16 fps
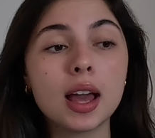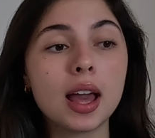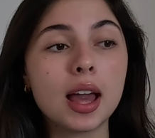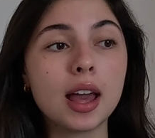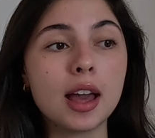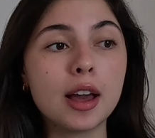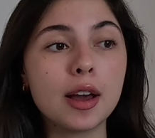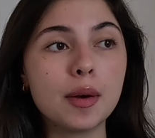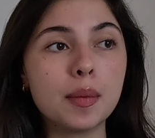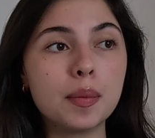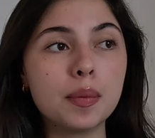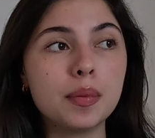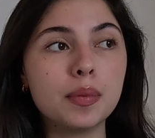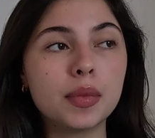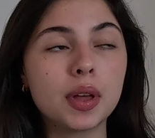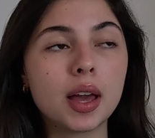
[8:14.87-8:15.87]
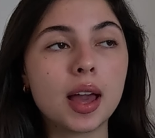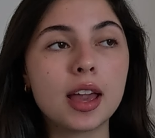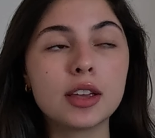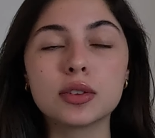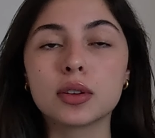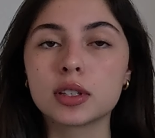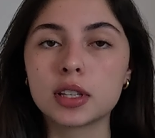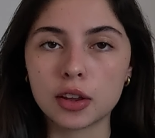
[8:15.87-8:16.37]
a
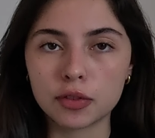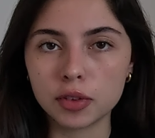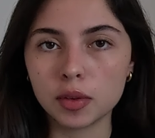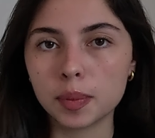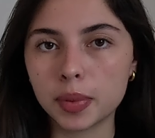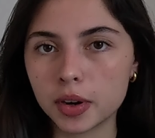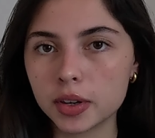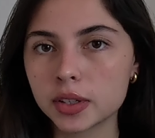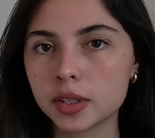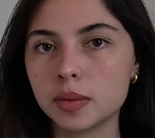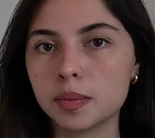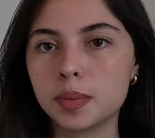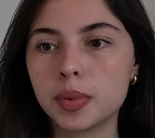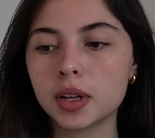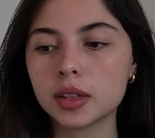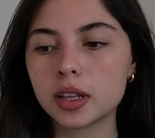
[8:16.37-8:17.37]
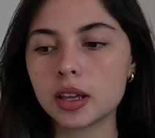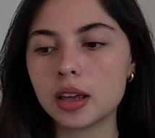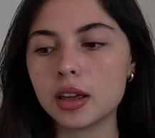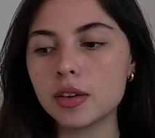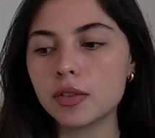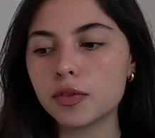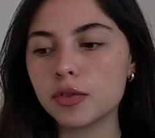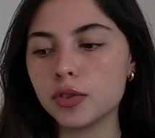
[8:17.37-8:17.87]
successful person, but
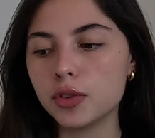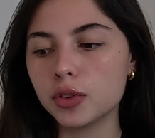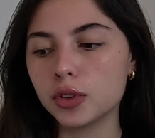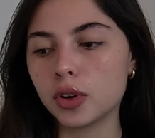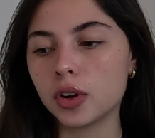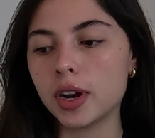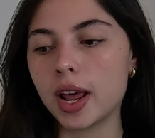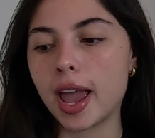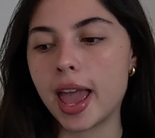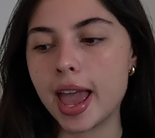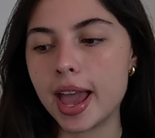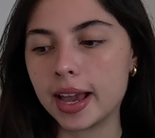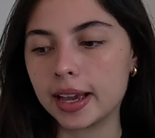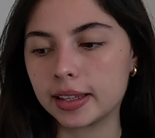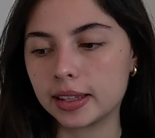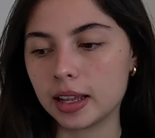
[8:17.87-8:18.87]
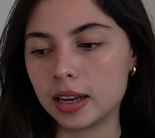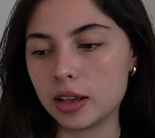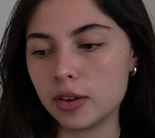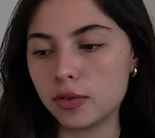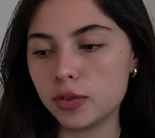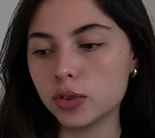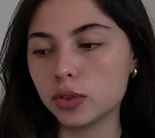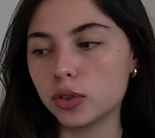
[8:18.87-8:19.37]
if you don't act and
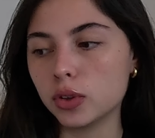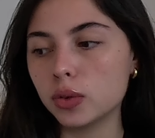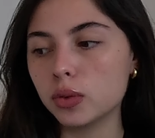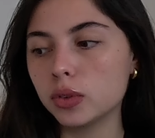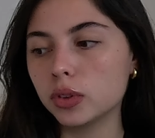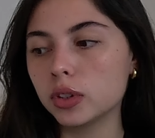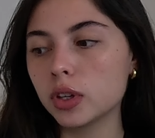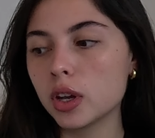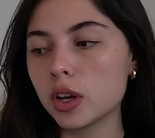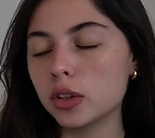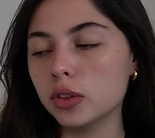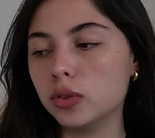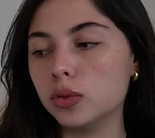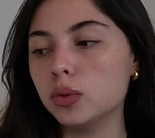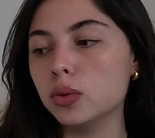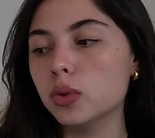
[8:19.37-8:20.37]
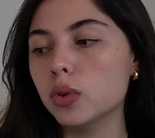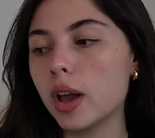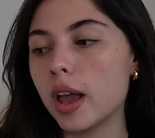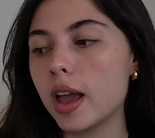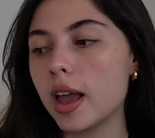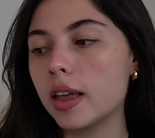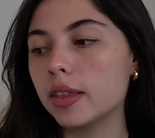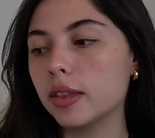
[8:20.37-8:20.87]
if you don't do
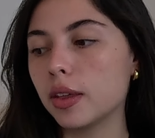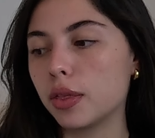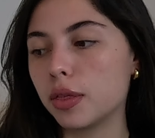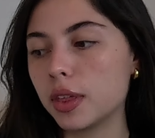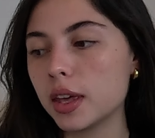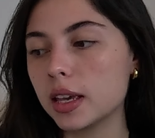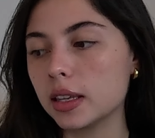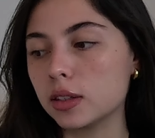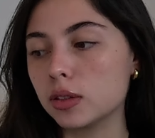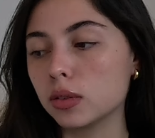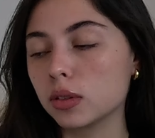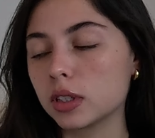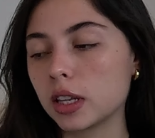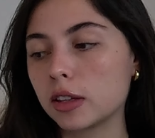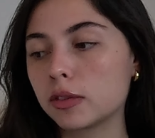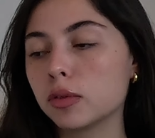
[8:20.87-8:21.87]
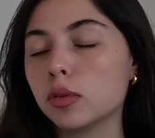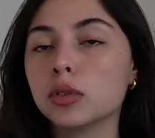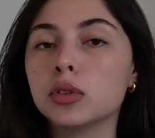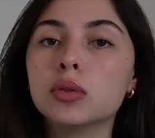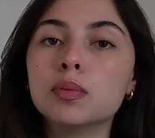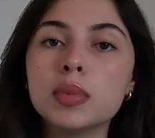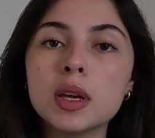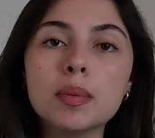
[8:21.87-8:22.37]
the things successful
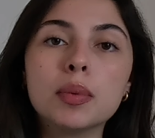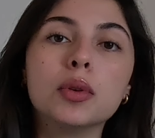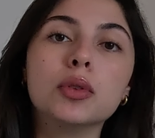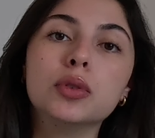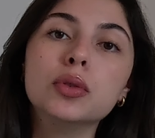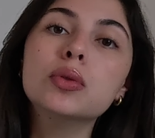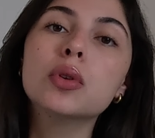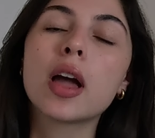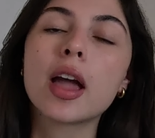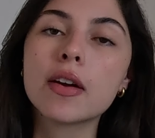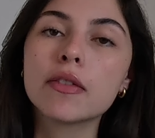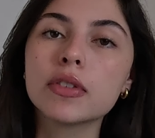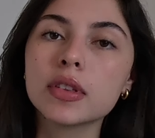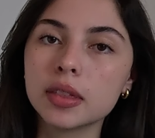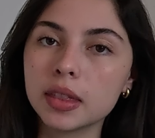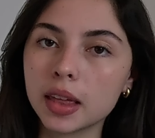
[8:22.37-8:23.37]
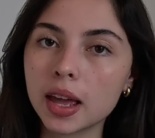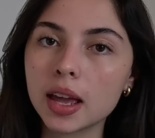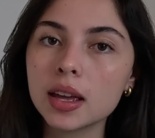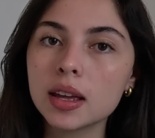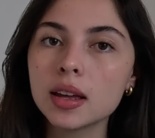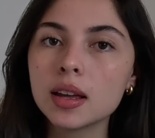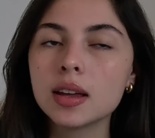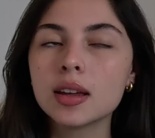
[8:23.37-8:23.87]
people do every
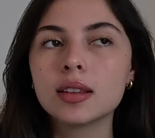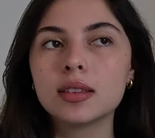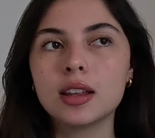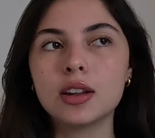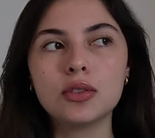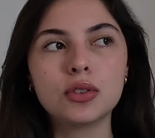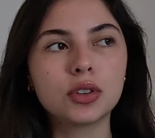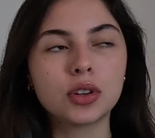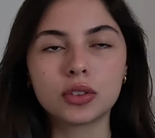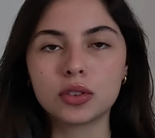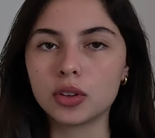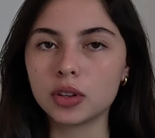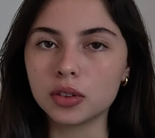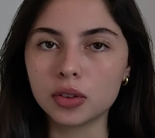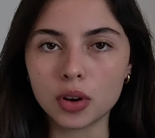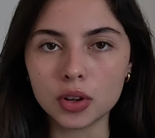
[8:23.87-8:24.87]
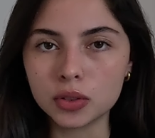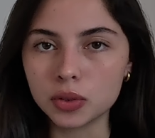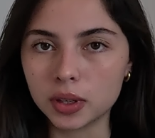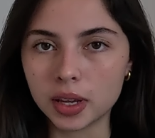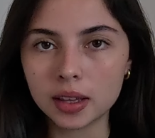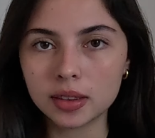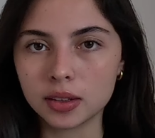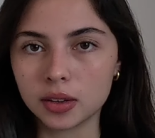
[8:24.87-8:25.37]
day, then you're not going to
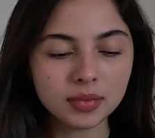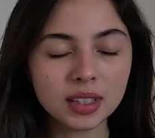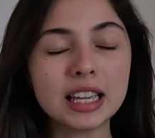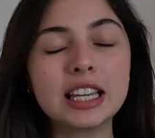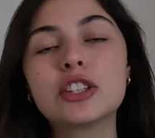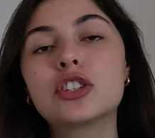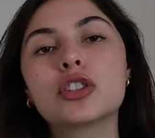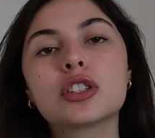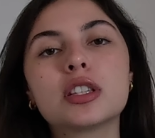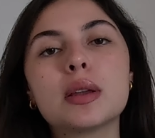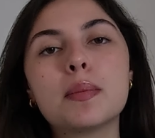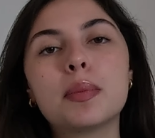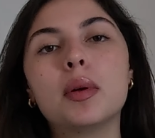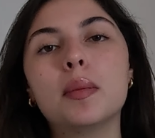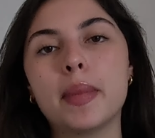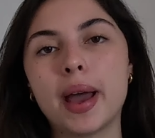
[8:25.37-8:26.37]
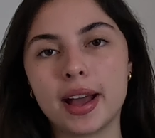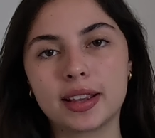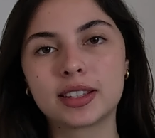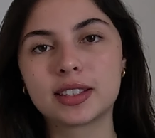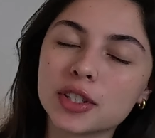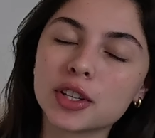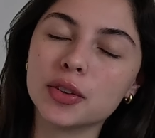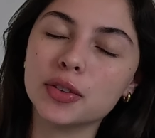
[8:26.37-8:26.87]
get there. It's just simple
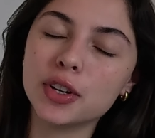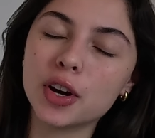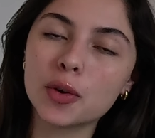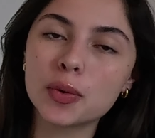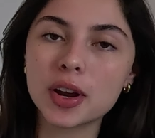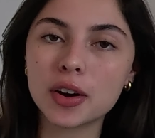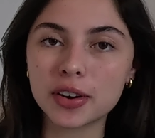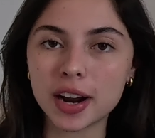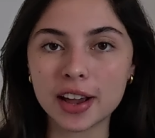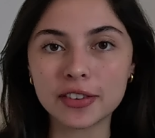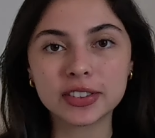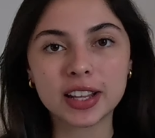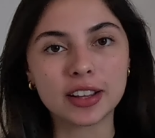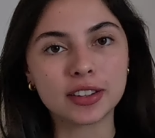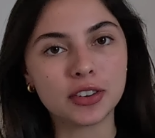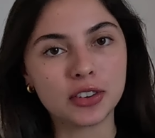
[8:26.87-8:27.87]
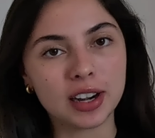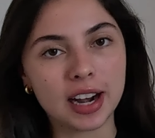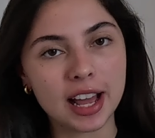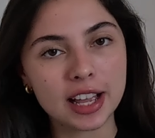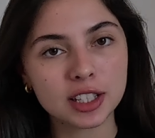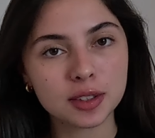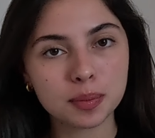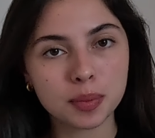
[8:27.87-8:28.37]
maths. So now we arrived at our
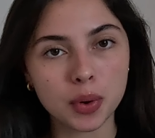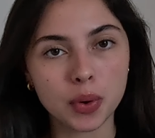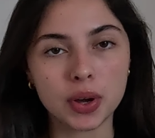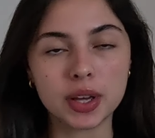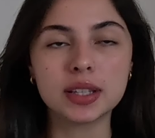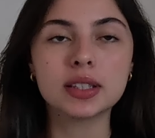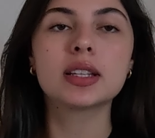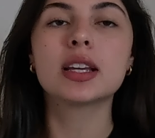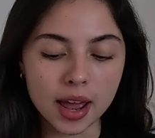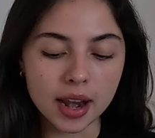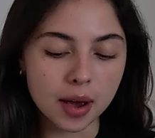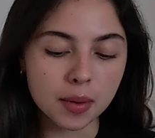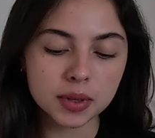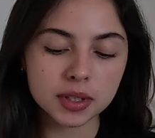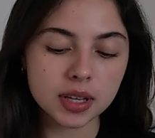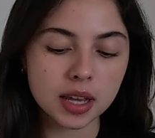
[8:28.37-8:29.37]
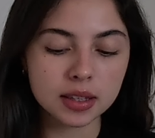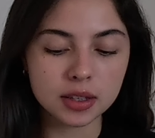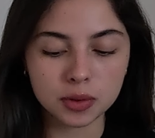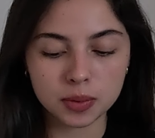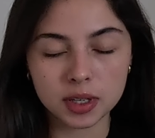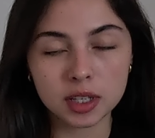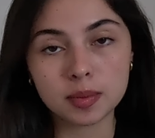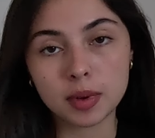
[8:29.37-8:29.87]
last point, and I would say this
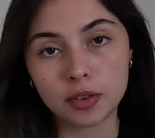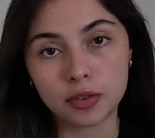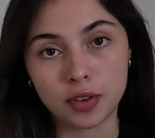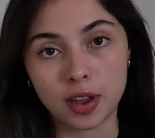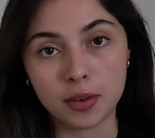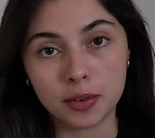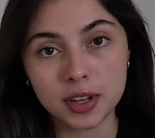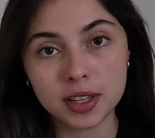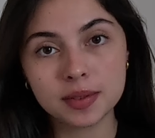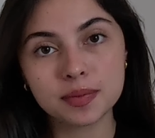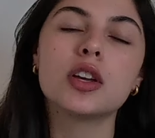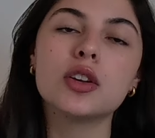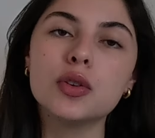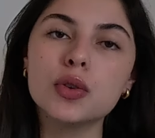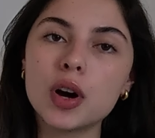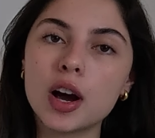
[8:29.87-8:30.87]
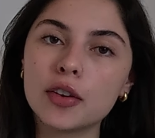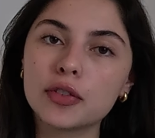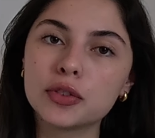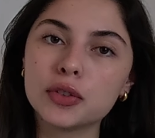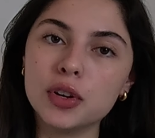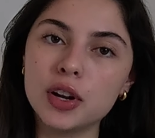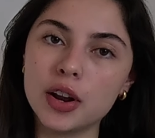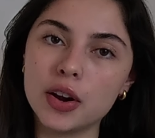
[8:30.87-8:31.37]
one is my favorite. You have
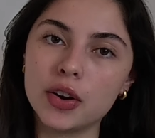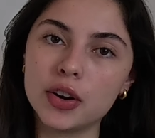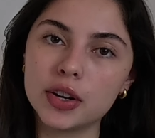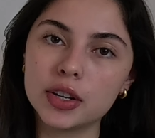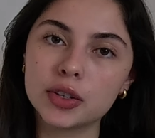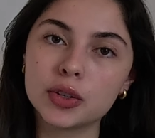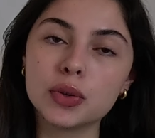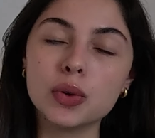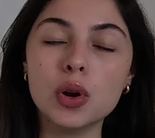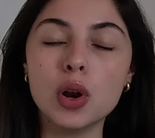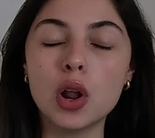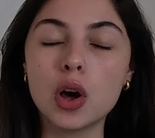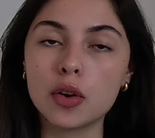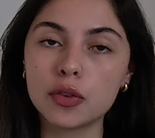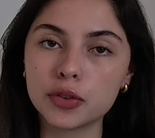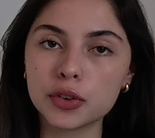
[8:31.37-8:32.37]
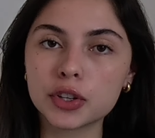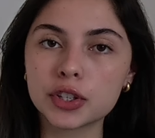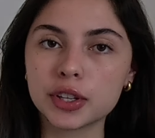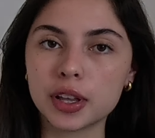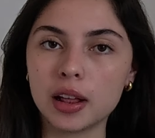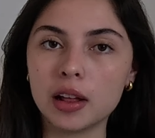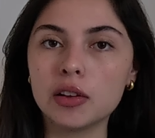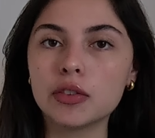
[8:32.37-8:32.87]
to learn to love
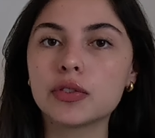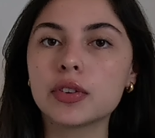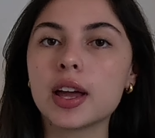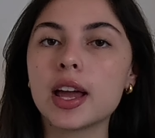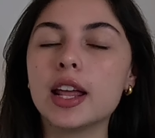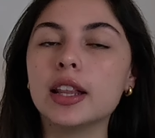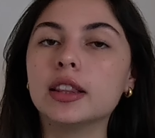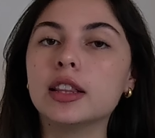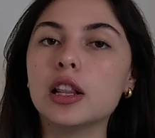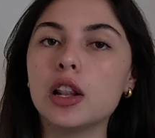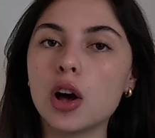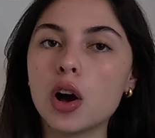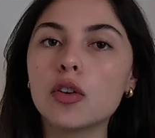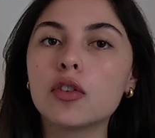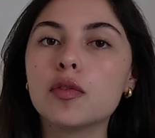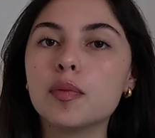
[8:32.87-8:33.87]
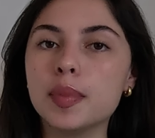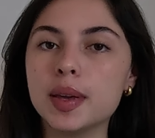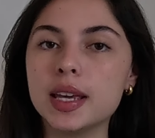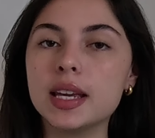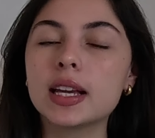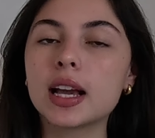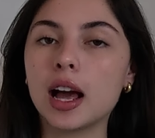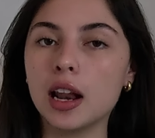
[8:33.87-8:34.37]
yourself and love
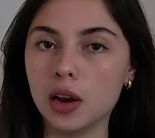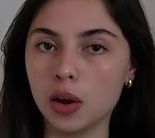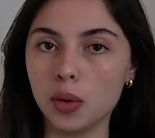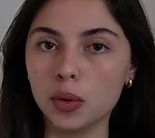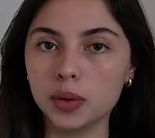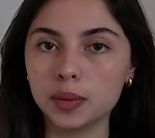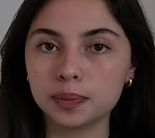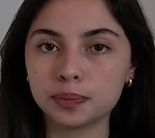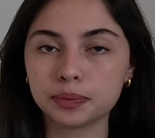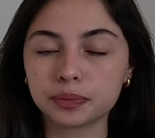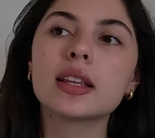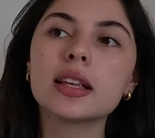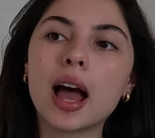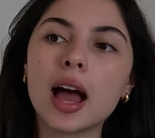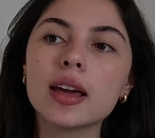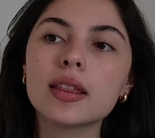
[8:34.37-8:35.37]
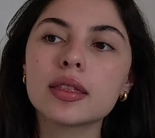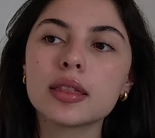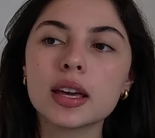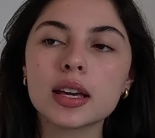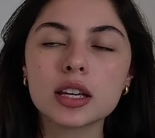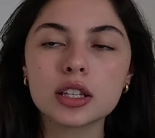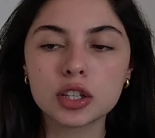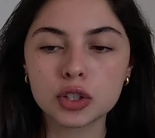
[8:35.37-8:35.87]
being alone. I
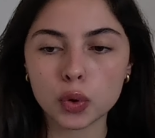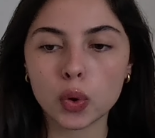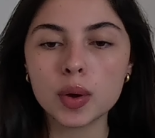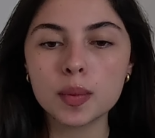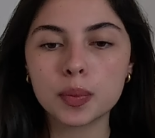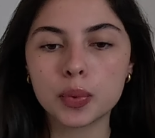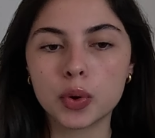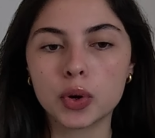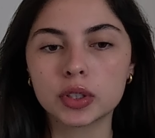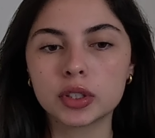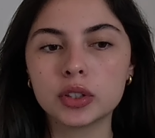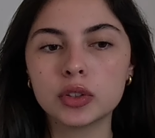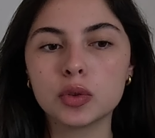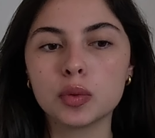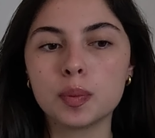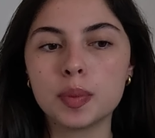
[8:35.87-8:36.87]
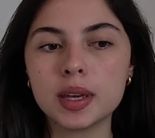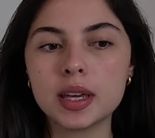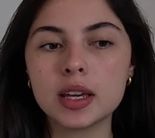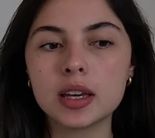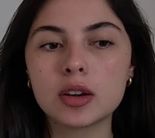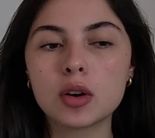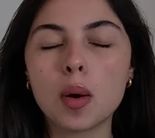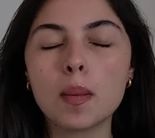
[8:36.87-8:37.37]
think it's so important to
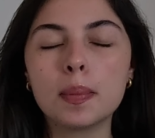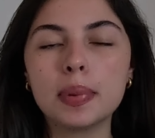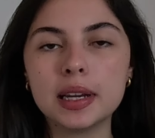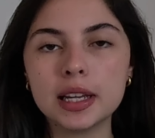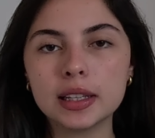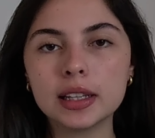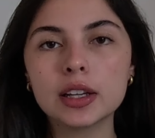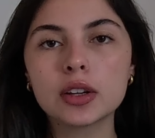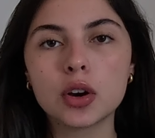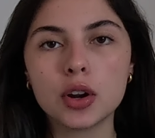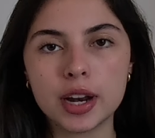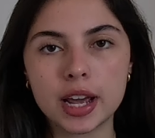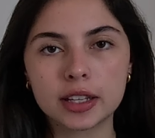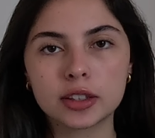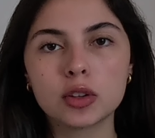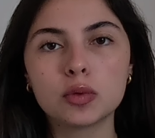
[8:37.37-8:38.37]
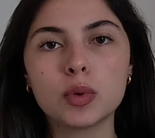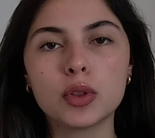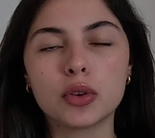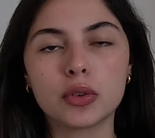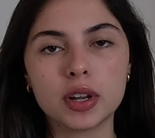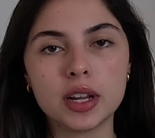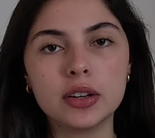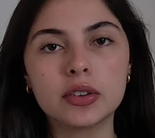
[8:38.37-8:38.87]
be completely connected with
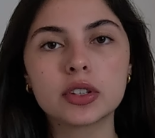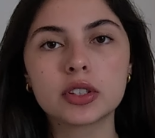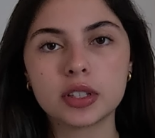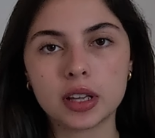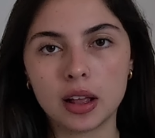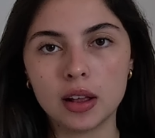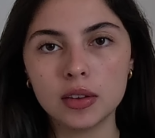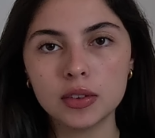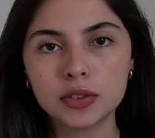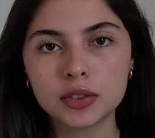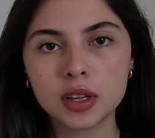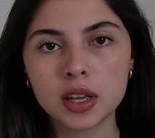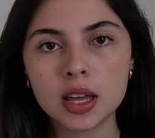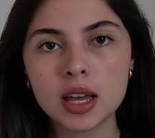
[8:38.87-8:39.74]
our inner selves,